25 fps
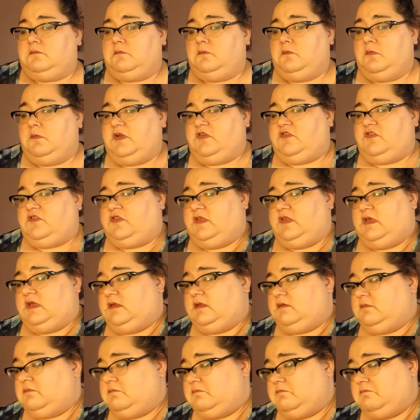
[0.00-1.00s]
Wish that
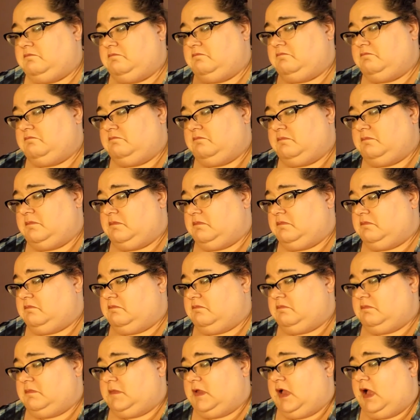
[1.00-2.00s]

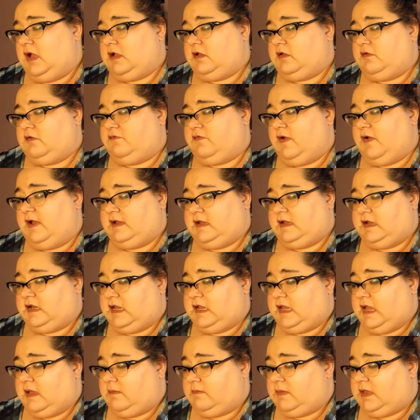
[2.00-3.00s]
I could find it
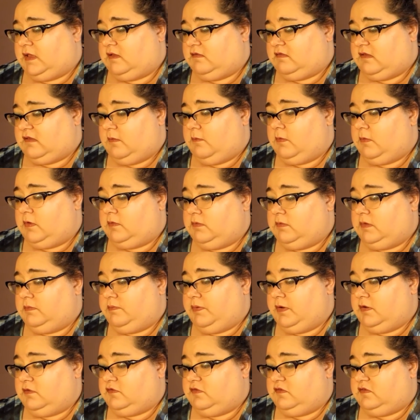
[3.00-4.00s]
again because I would
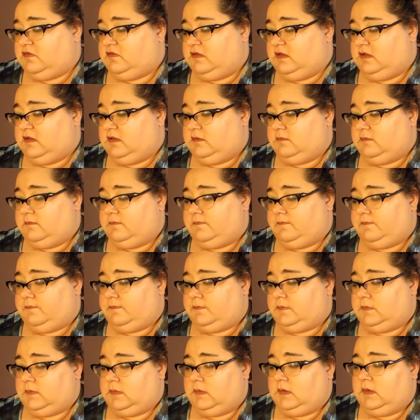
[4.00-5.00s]
repurchase it.
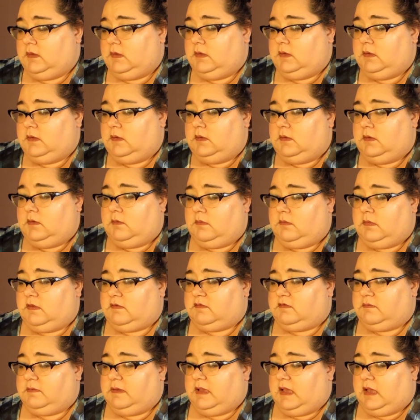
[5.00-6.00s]
What
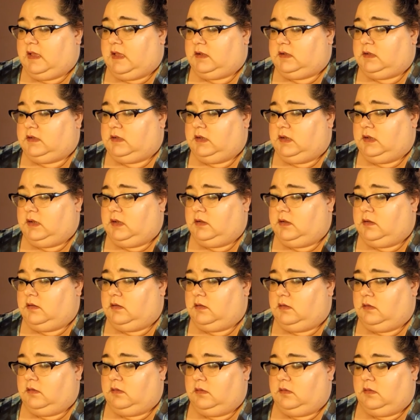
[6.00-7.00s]
else we got from
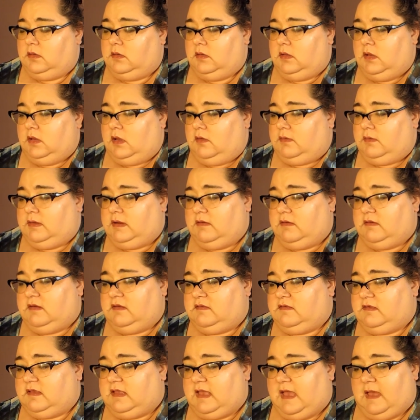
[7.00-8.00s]
here? Oh, here
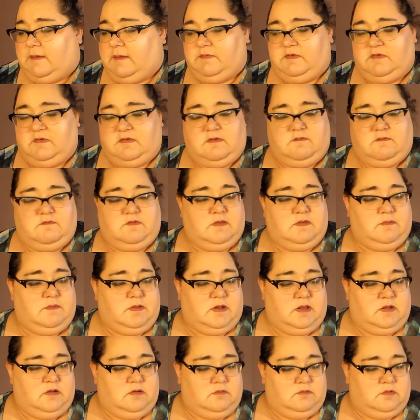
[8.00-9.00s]
is a cap to something, but
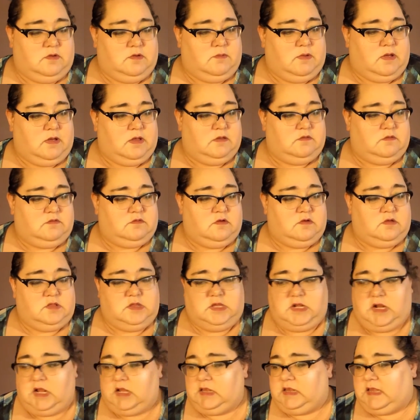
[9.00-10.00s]
I don't know what.
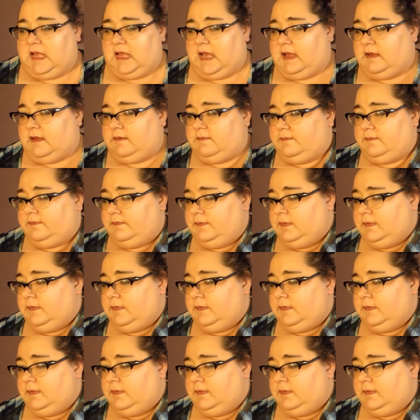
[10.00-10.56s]
Certainly not that.